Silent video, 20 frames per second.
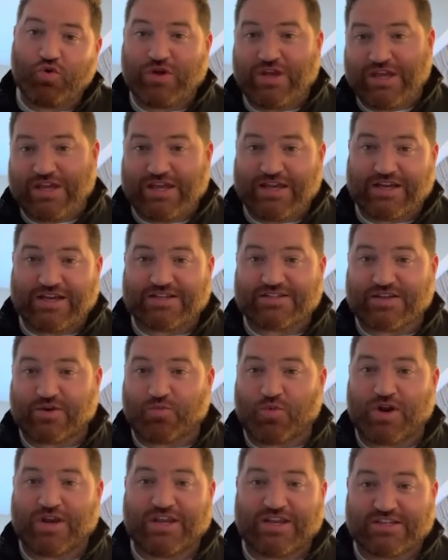he is and
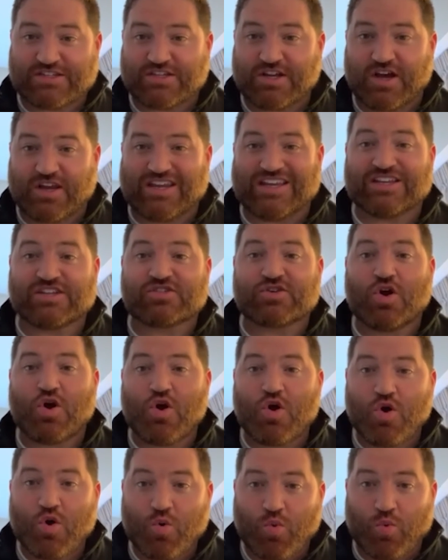what he has done is
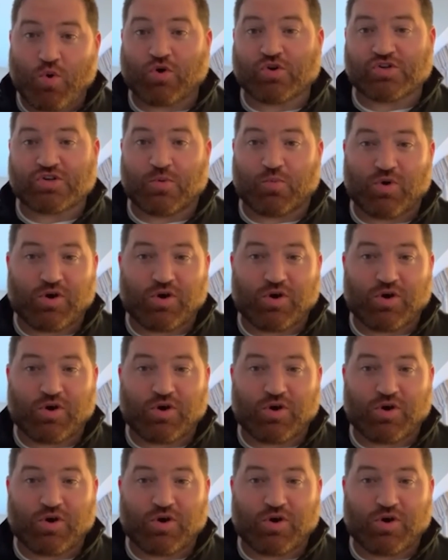worship.